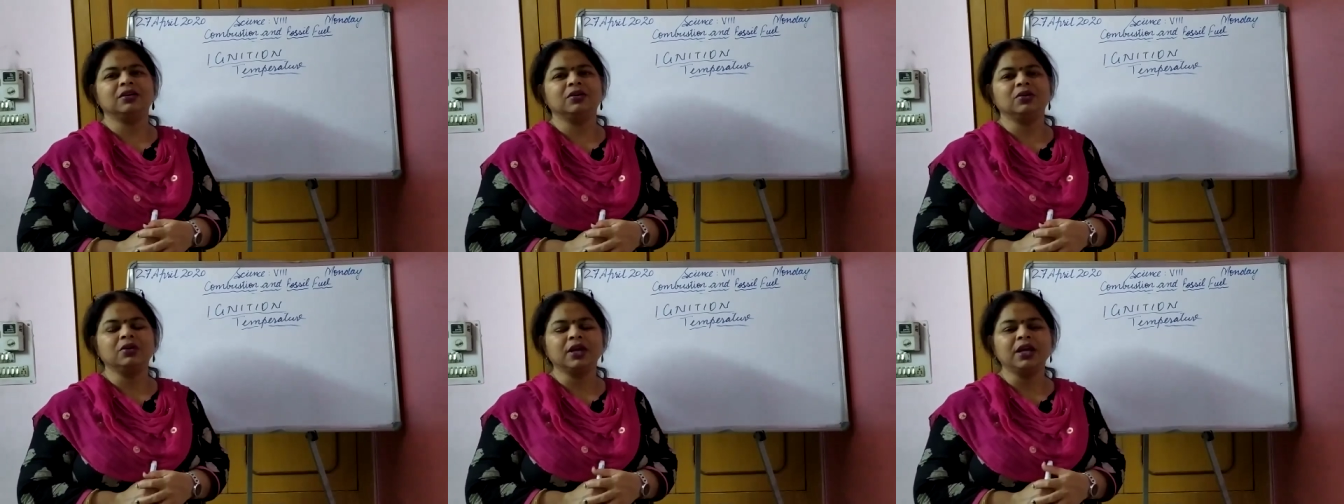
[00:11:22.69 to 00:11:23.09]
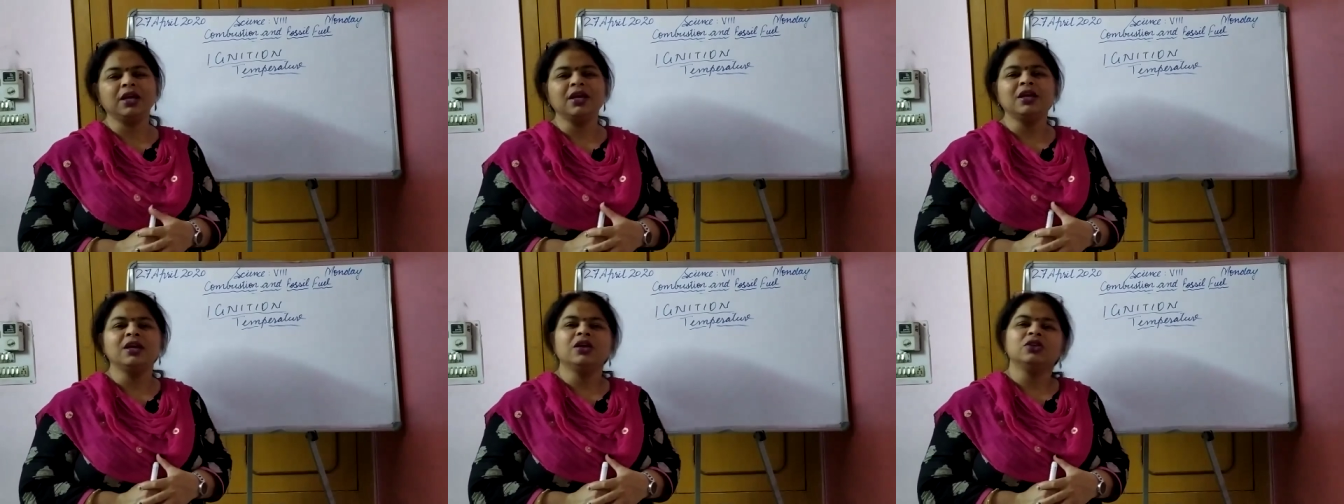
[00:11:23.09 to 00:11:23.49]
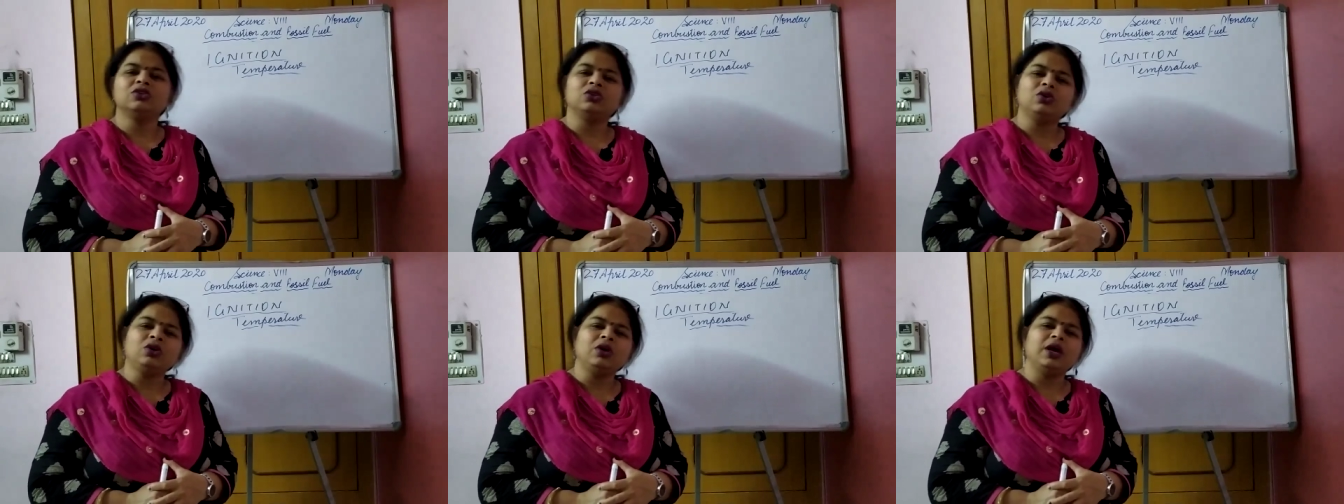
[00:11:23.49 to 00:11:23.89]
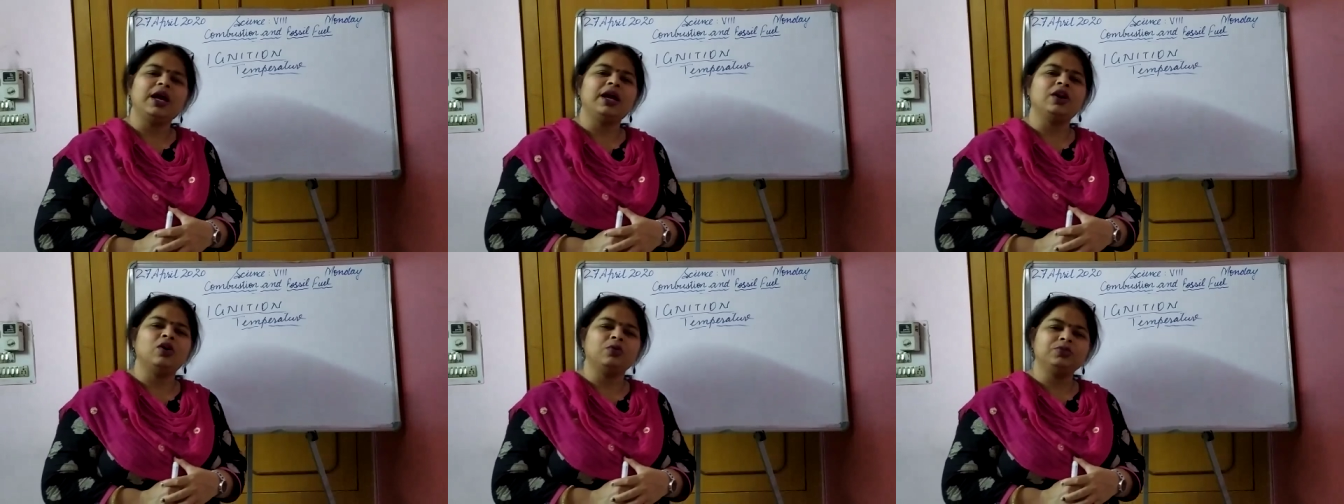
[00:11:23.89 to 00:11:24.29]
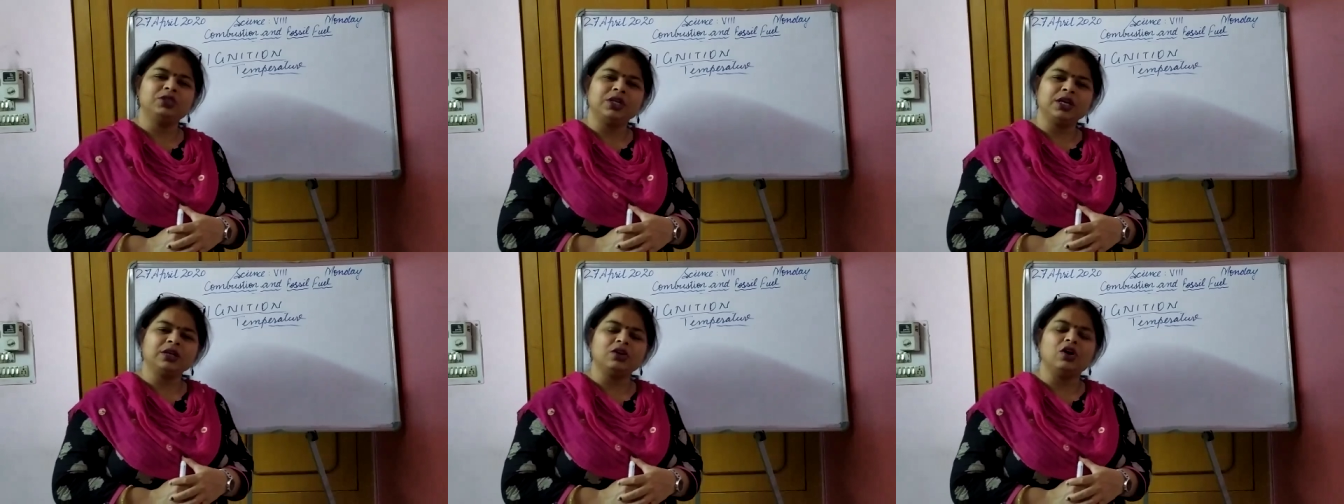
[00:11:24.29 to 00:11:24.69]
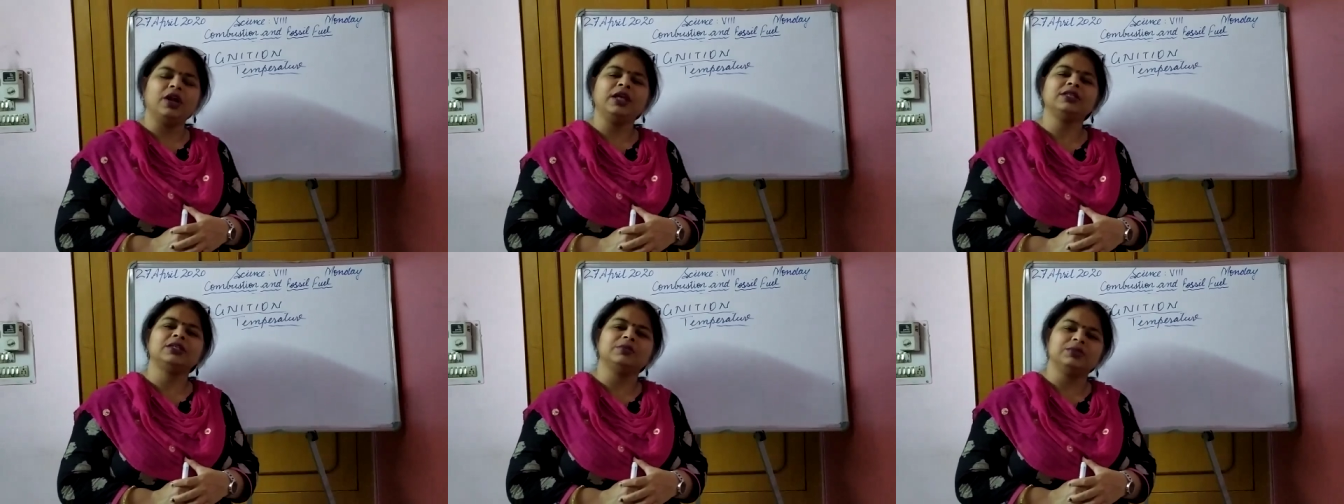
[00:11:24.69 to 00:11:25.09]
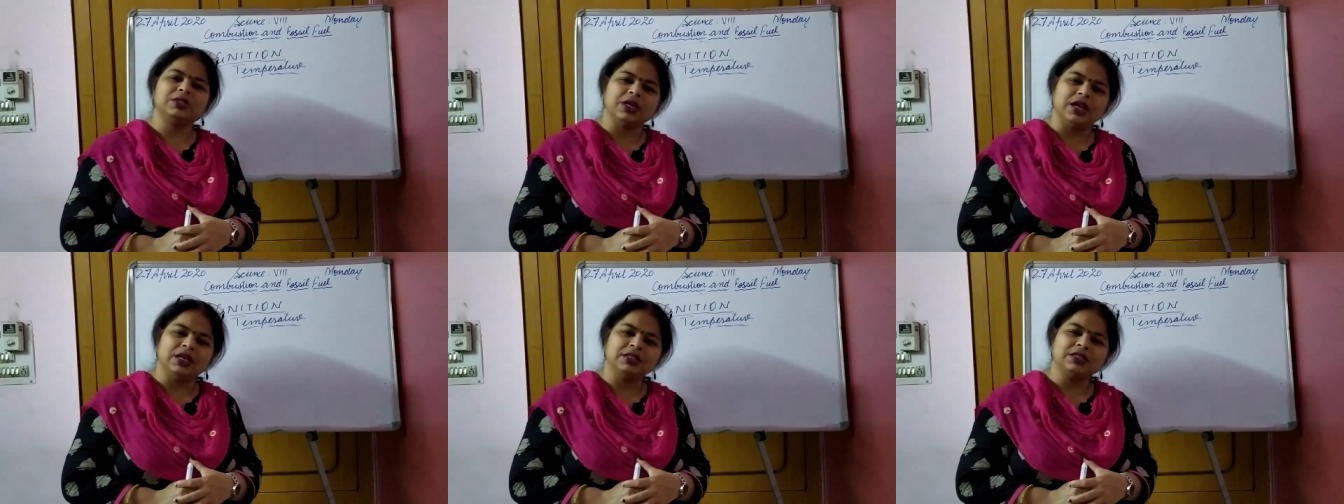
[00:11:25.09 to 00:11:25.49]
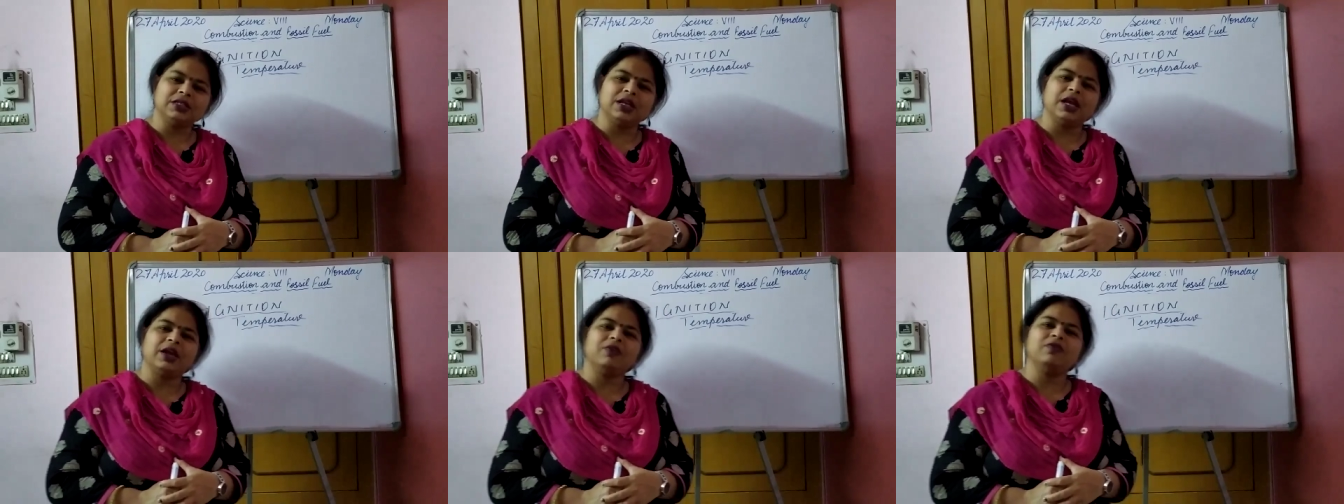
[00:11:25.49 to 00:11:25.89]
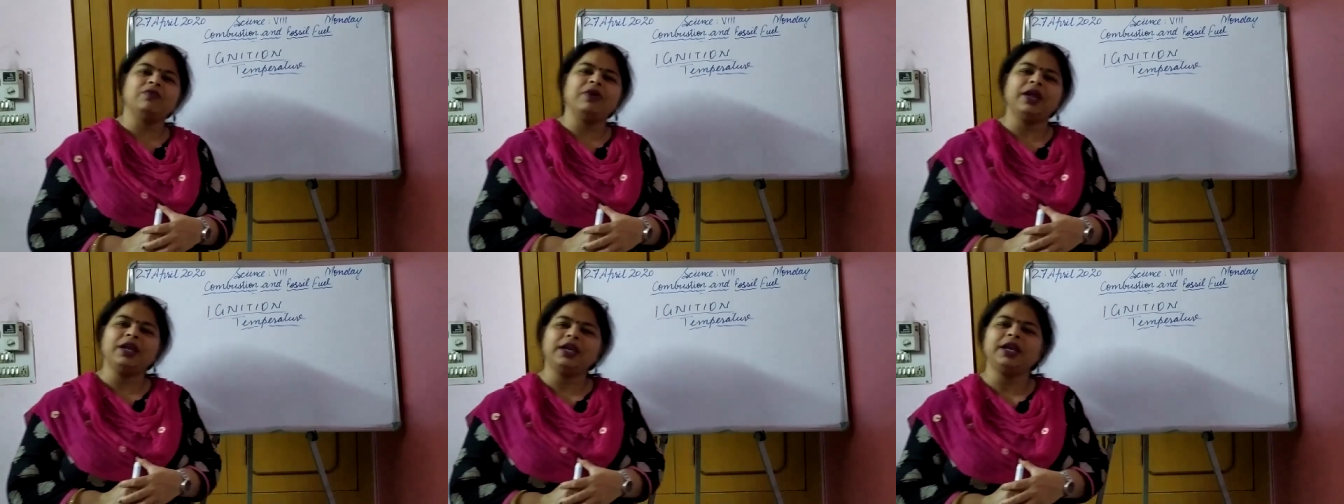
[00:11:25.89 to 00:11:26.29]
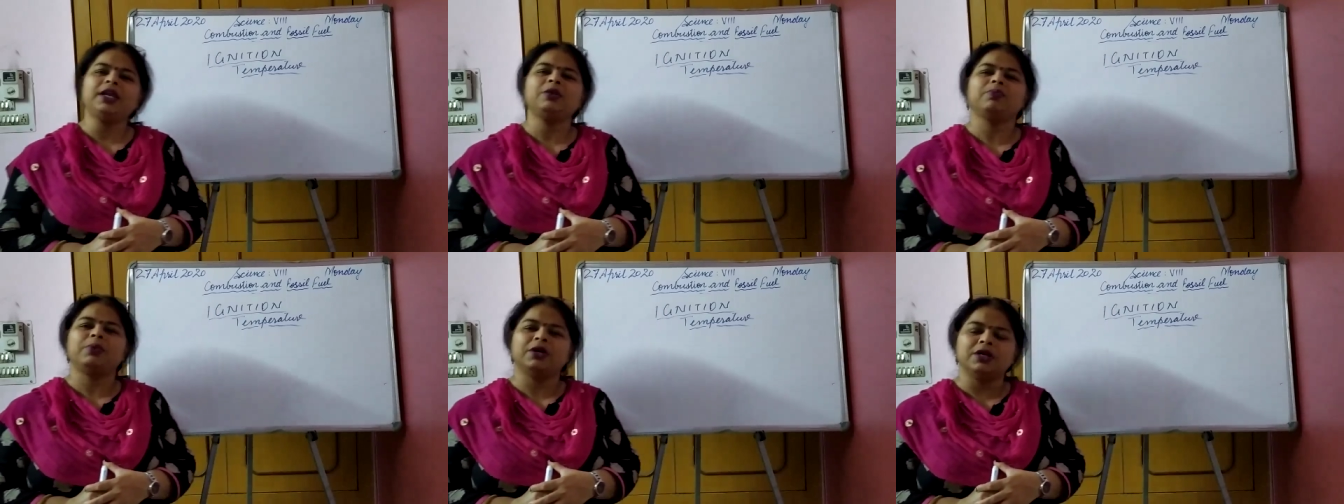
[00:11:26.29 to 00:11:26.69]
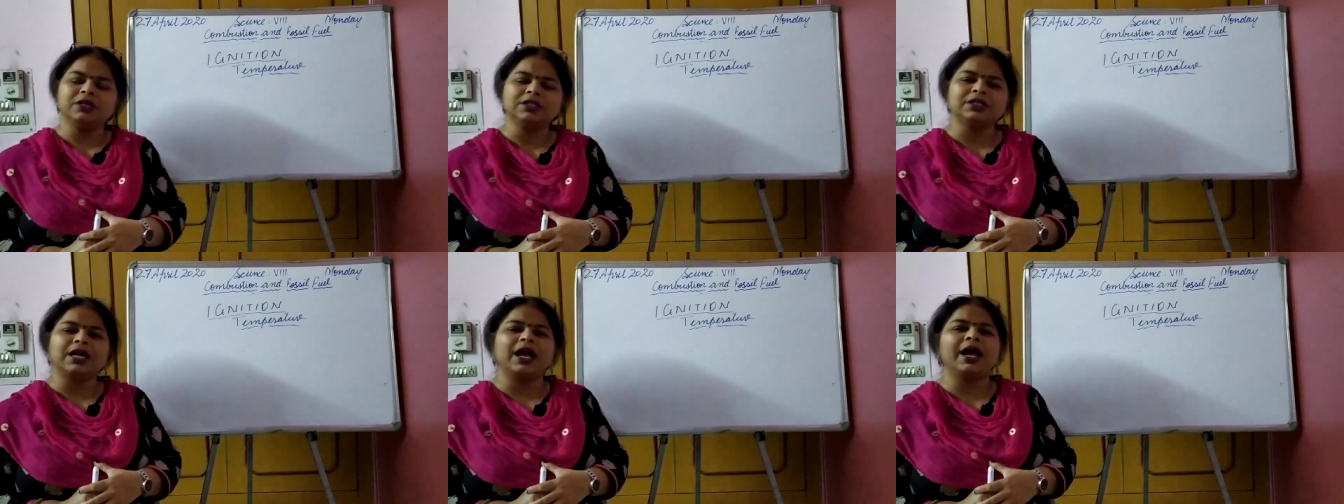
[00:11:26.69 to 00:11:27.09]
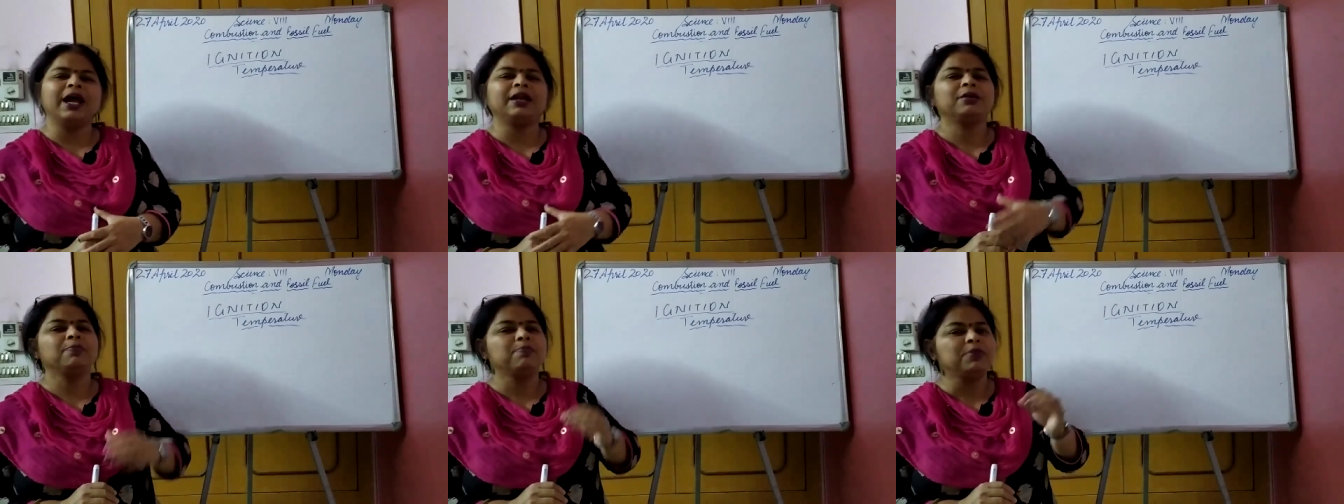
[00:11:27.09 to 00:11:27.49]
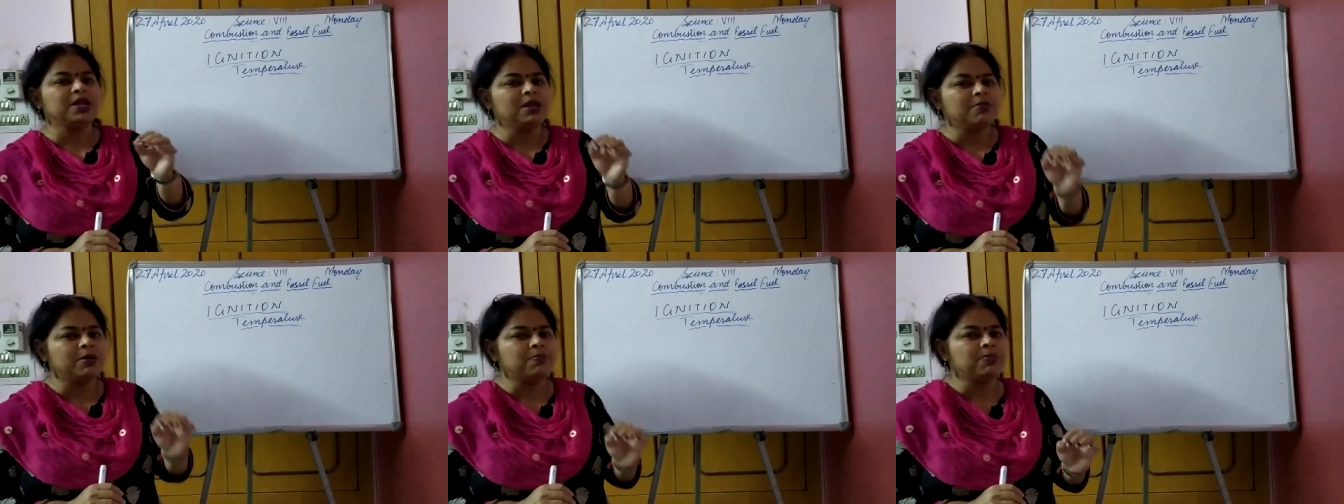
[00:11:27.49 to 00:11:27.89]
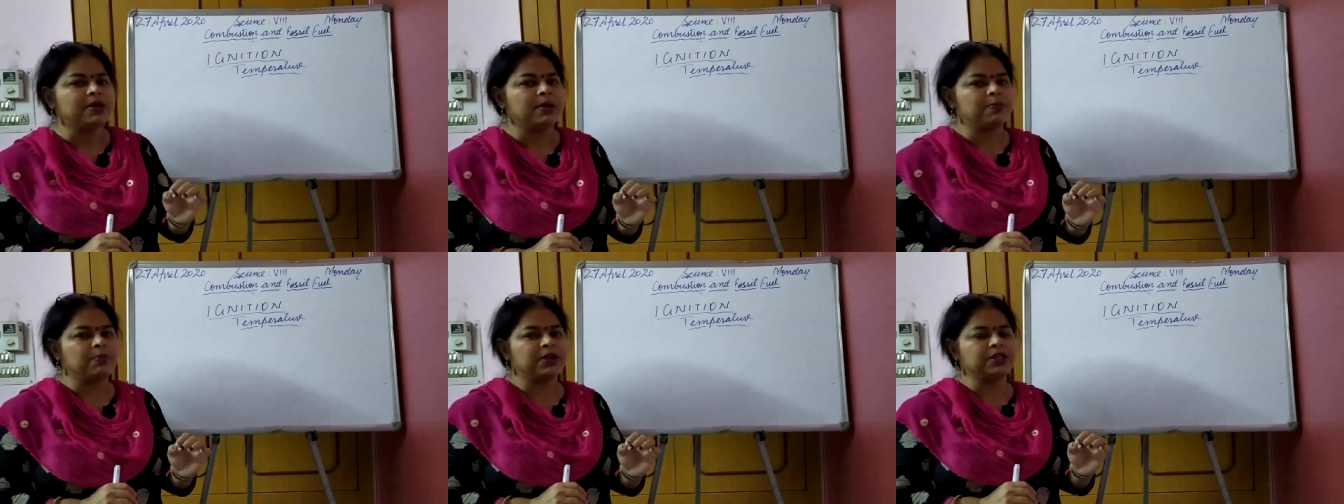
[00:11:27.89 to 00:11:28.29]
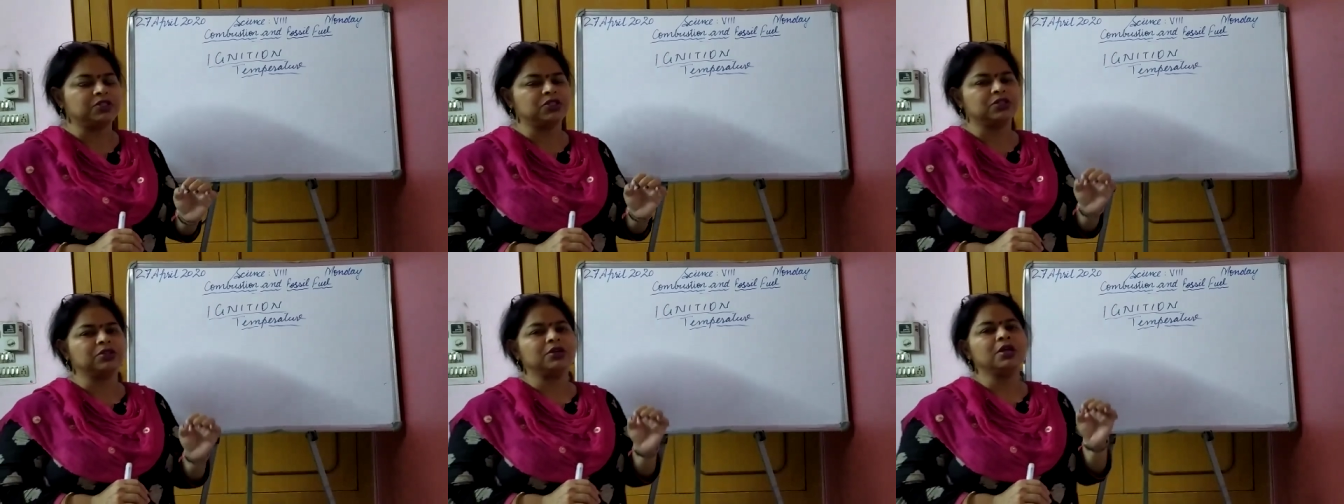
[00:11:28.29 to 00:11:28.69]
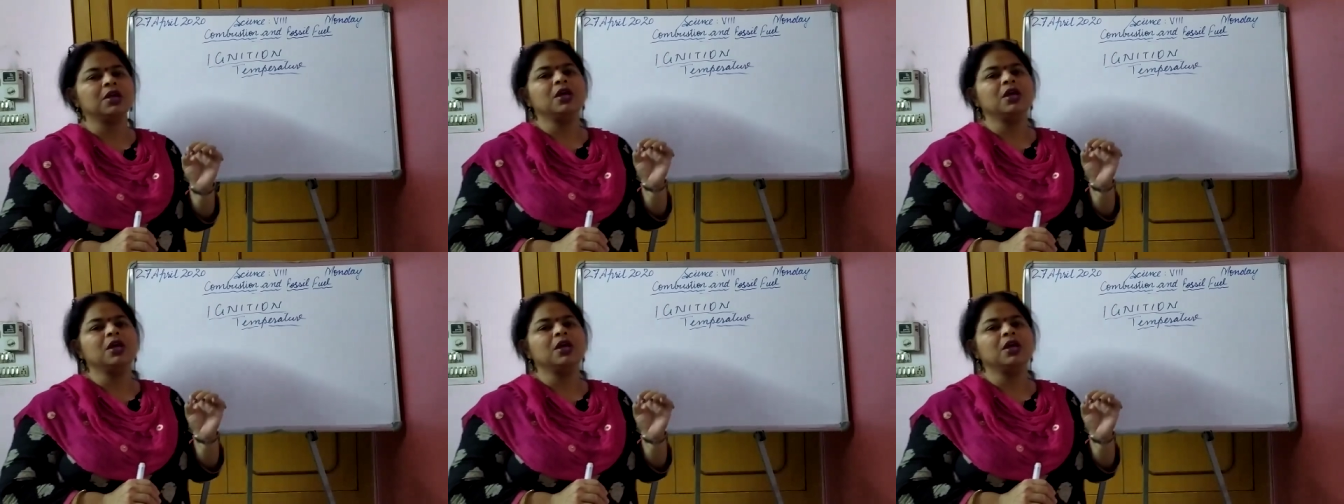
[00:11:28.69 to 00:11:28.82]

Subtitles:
Okay, so an object or a substance, when it burns at minimum temperature,